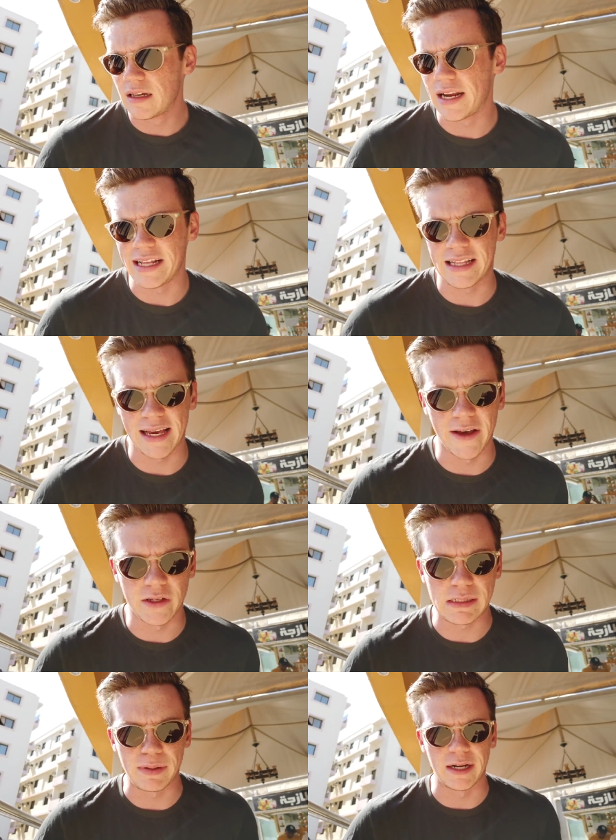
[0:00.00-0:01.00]
anything
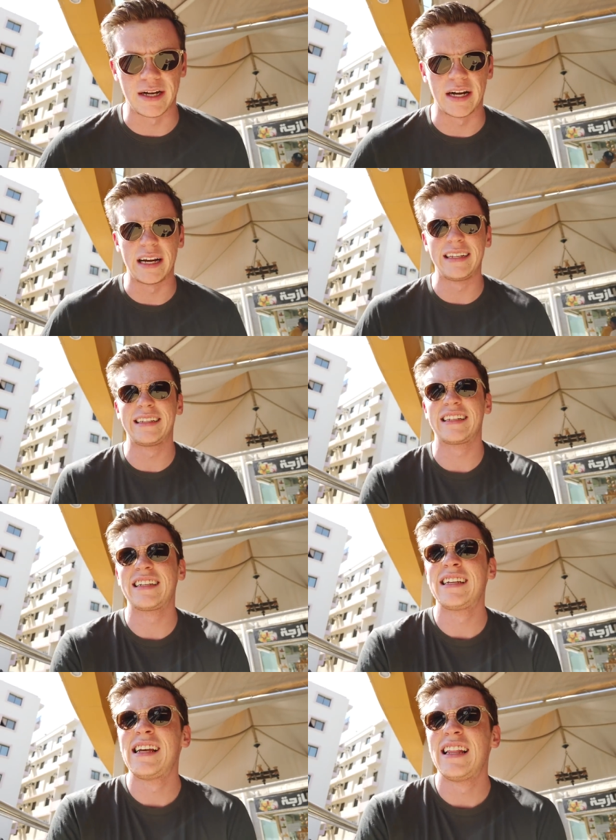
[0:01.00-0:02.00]
else, but uh,
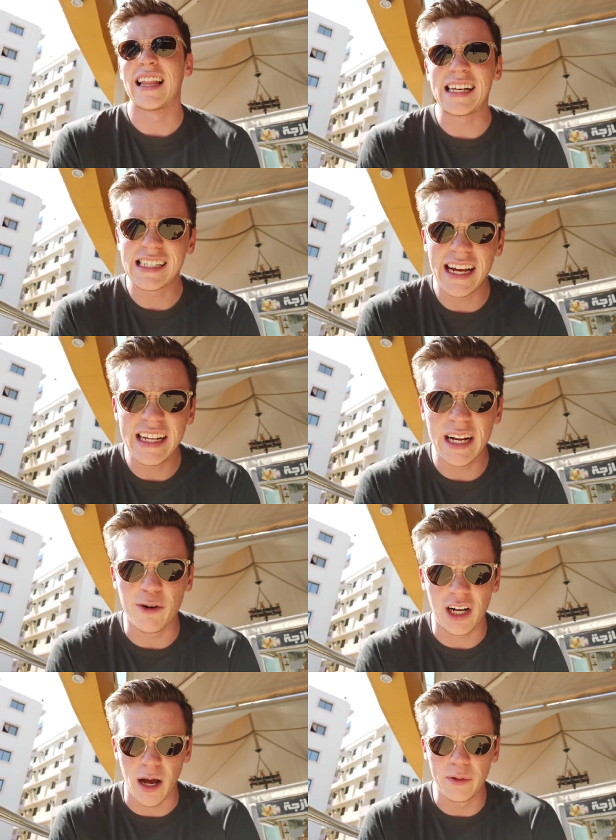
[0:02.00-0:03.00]
last night there
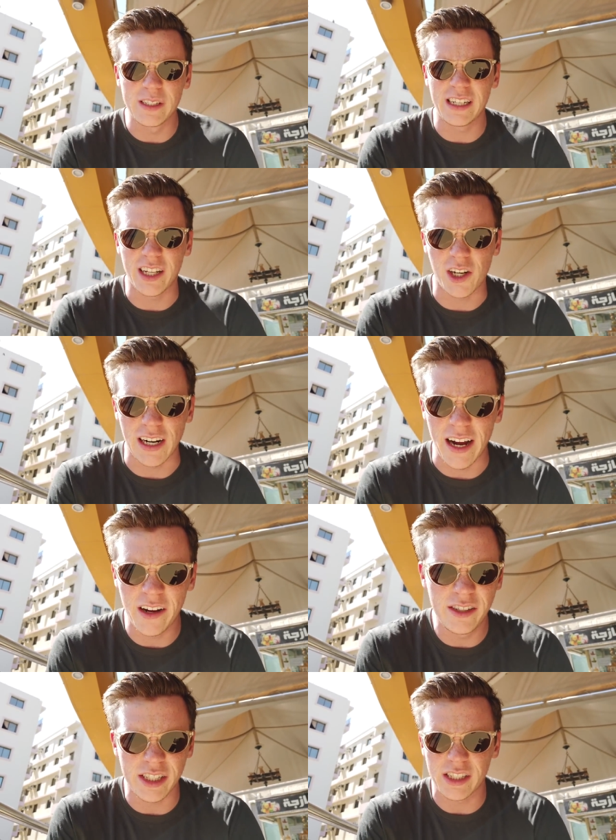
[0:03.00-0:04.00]
were couples in the
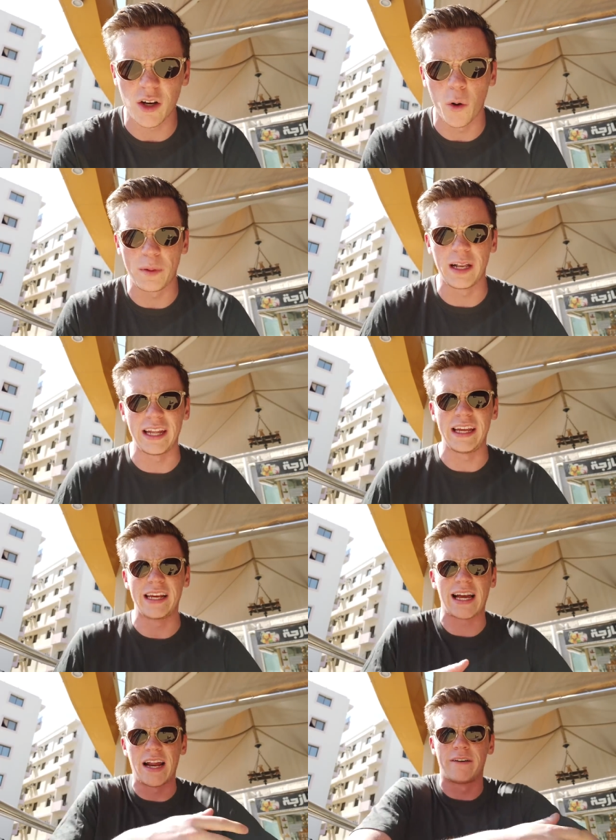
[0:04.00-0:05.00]
crowd just
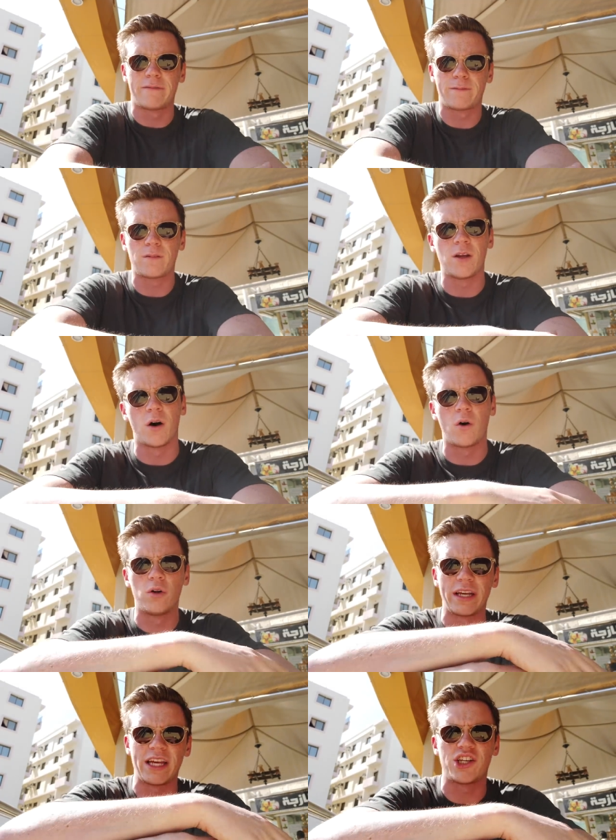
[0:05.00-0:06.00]
openly kind of, you know,
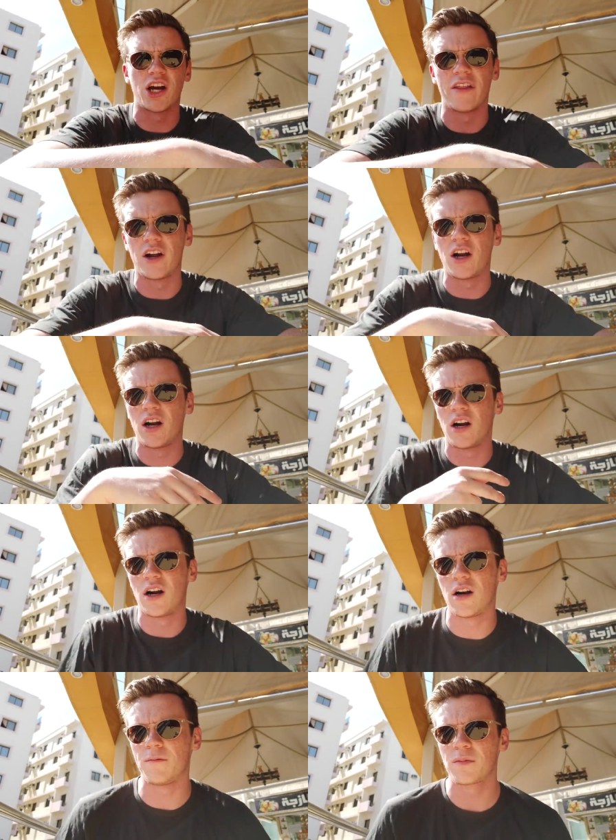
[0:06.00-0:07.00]
holding each
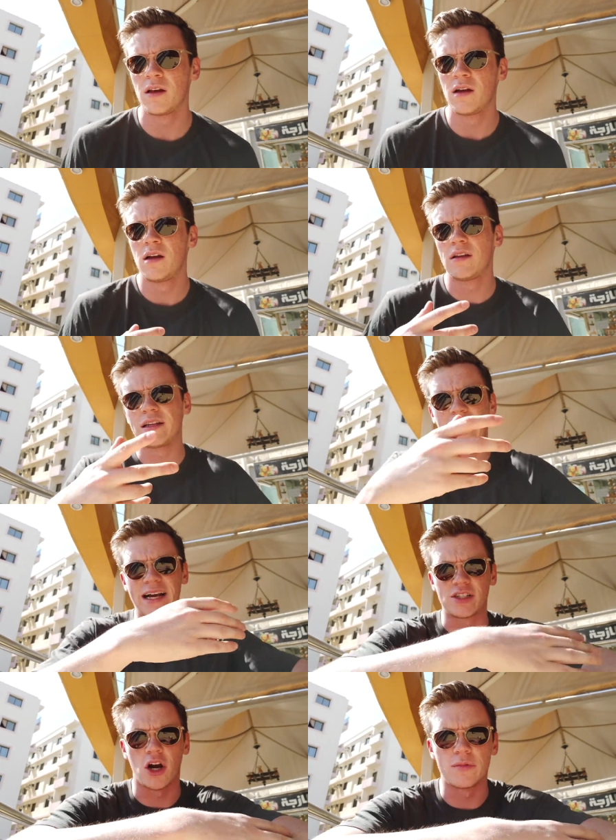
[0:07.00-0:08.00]
other,
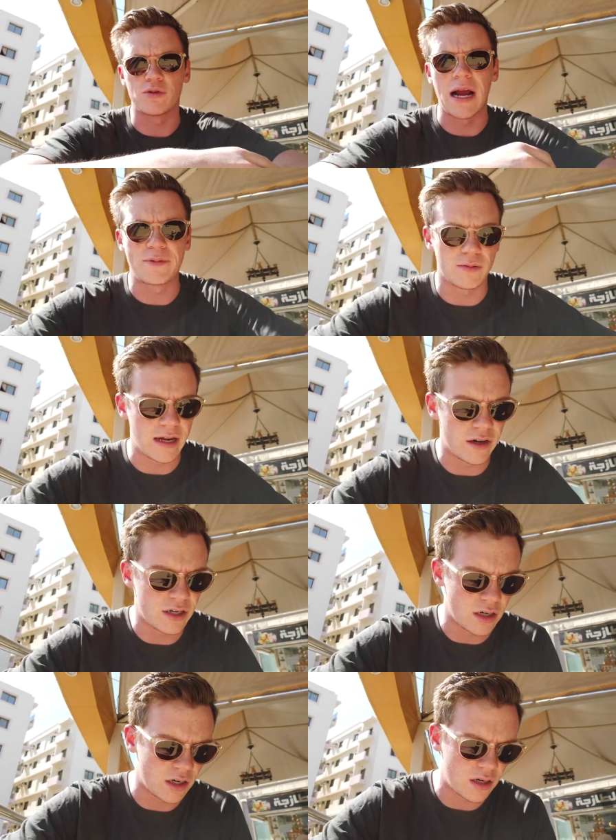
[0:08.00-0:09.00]
guy's arms wrapped around
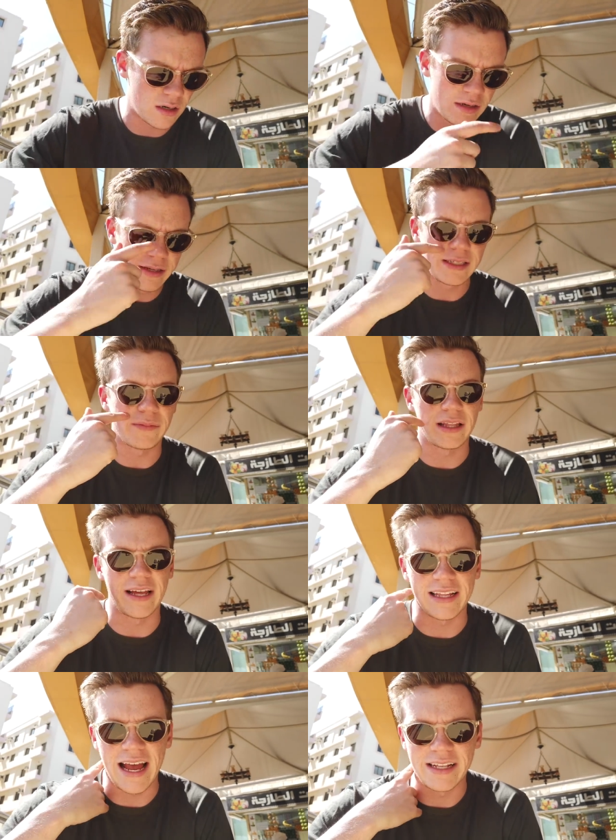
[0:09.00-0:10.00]
her, something
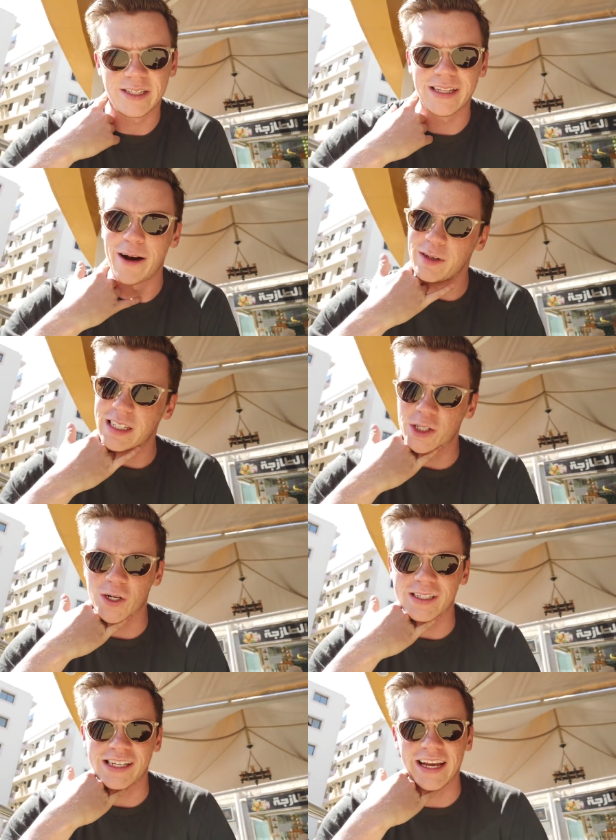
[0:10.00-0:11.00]
like that. So that was
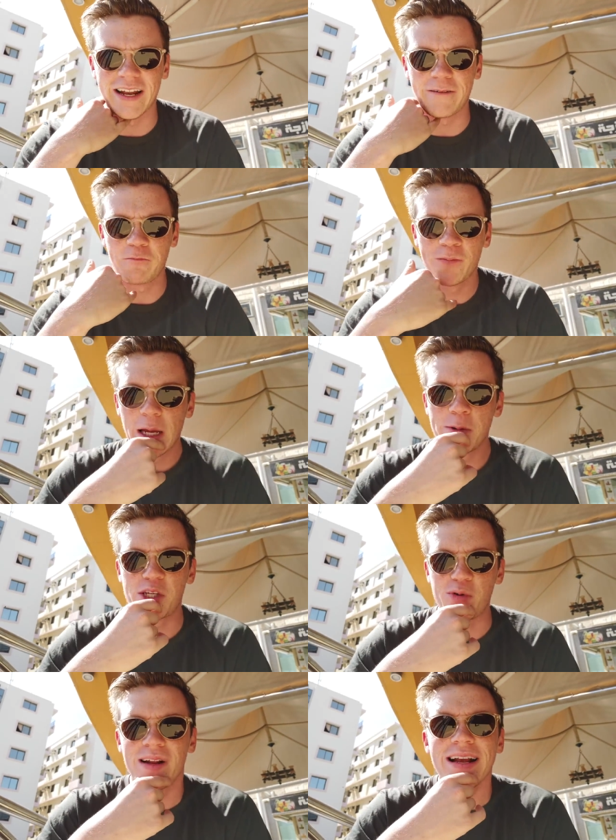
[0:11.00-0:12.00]
interesting, and it was
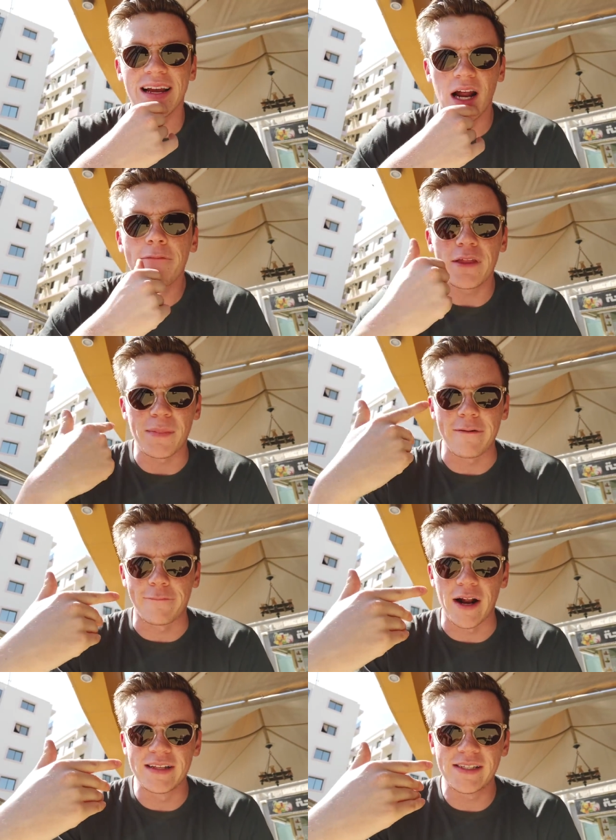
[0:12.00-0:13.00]
unique enough that my
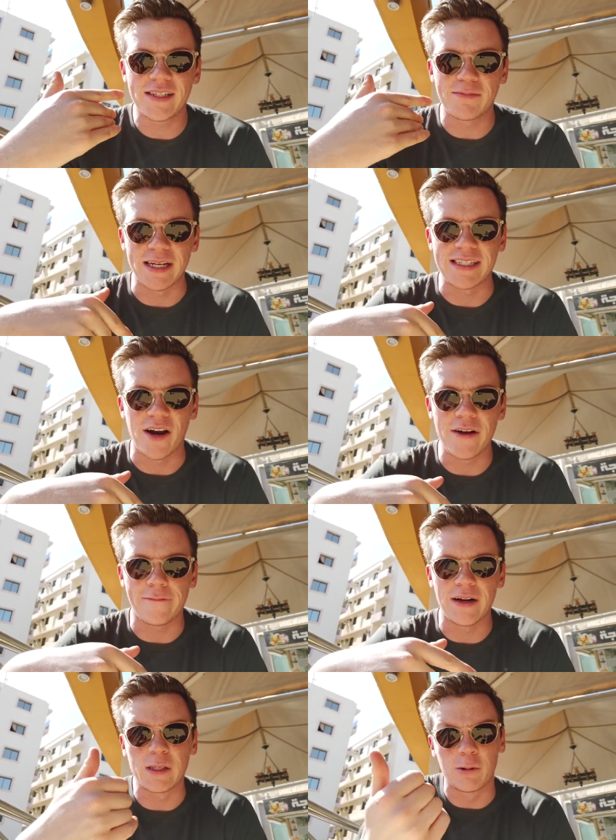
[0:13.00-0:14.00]
friends, my Saudi
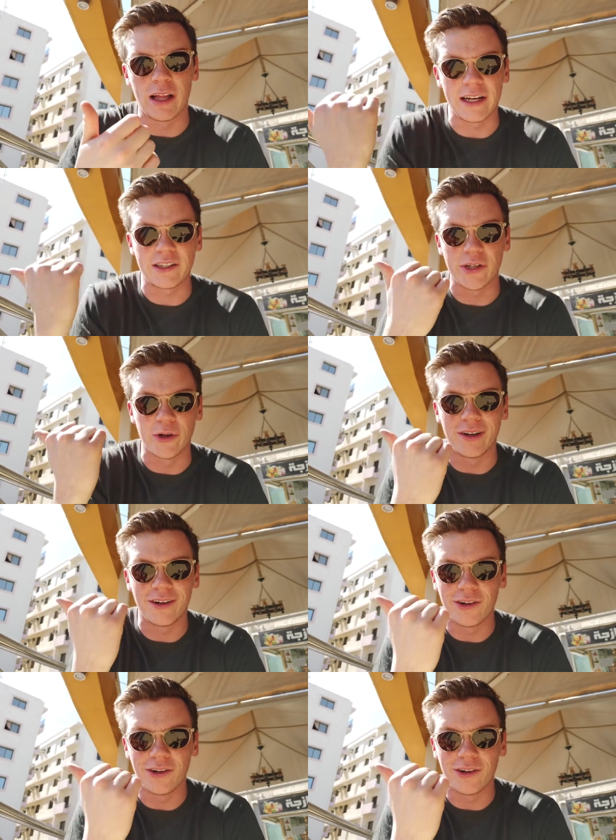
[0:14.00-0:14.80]
friends, were like, "Dude,